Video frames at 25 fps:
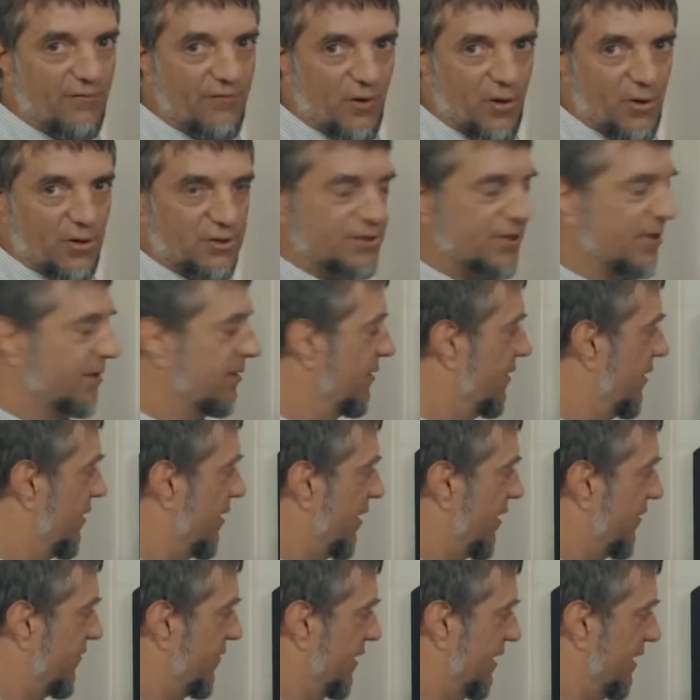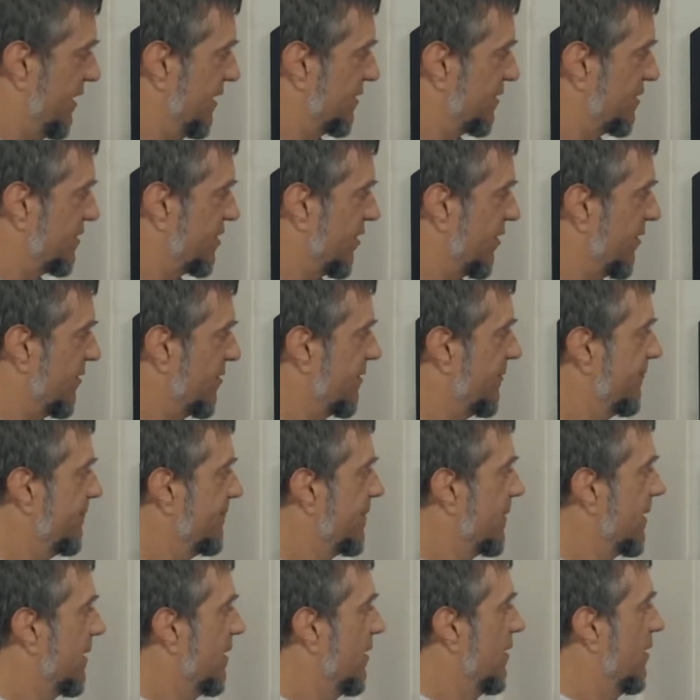version of the insert.
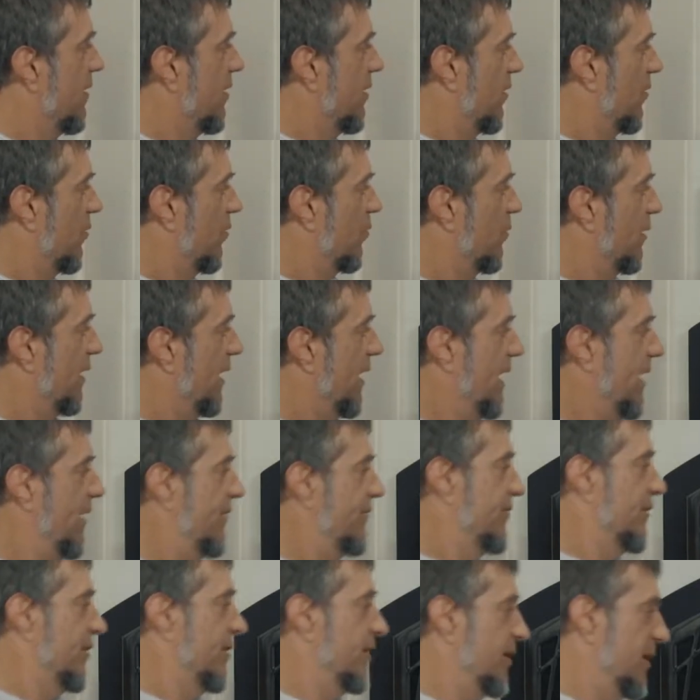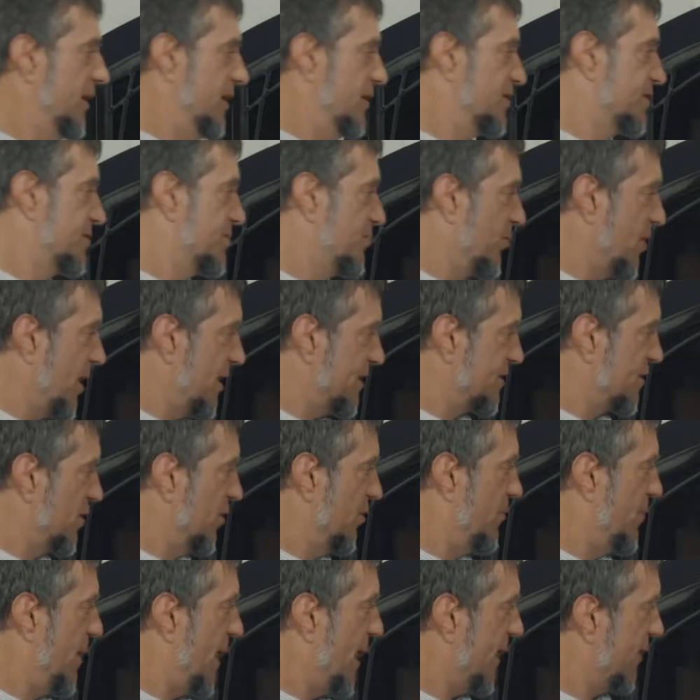We have the
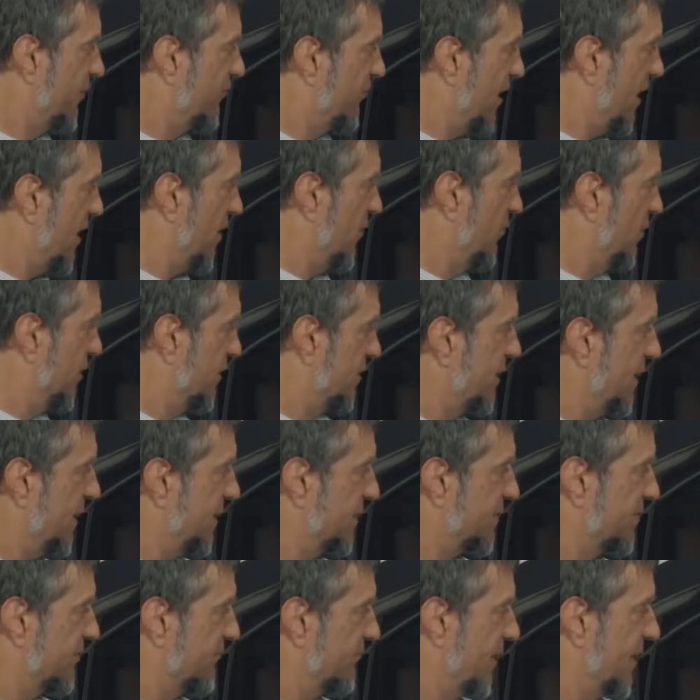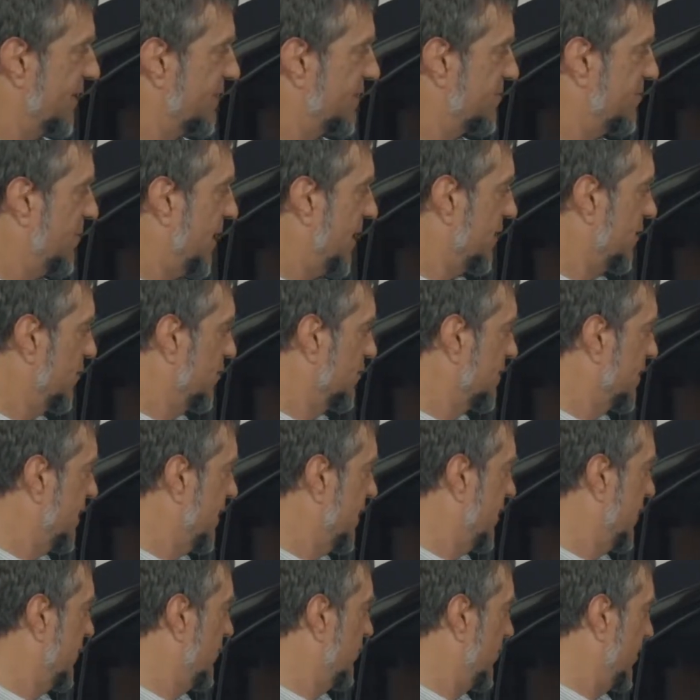espresso background, which has the red speckles
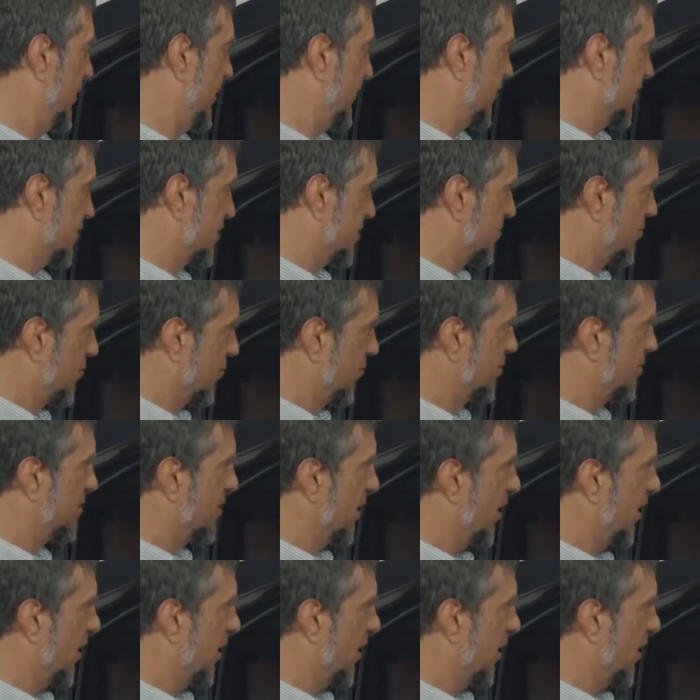in it. We have the spruce